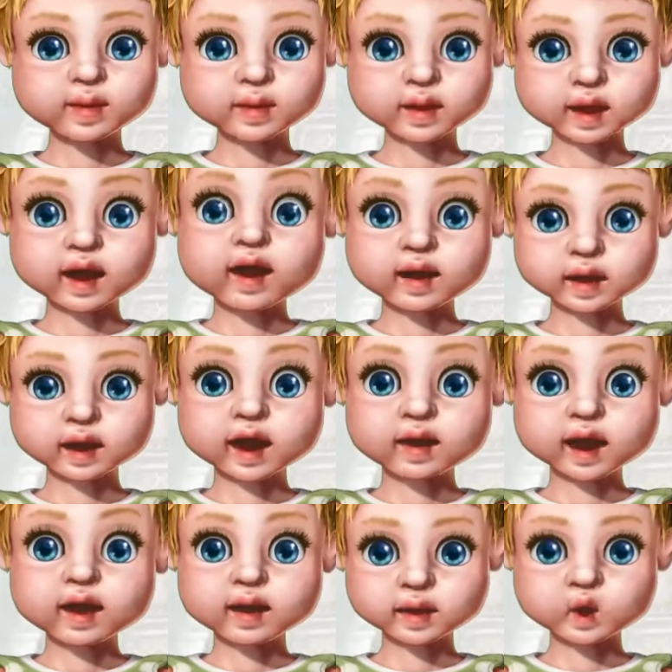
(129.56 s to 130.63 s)
13
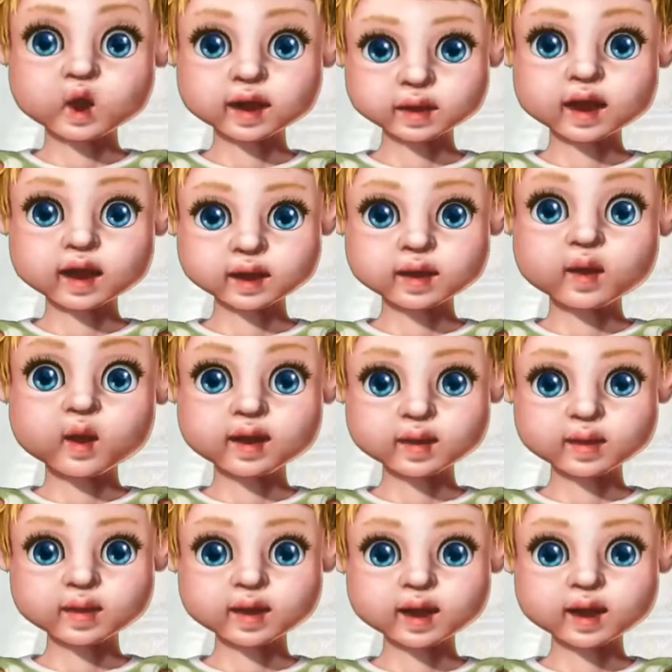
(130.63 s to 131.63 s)
inches this way,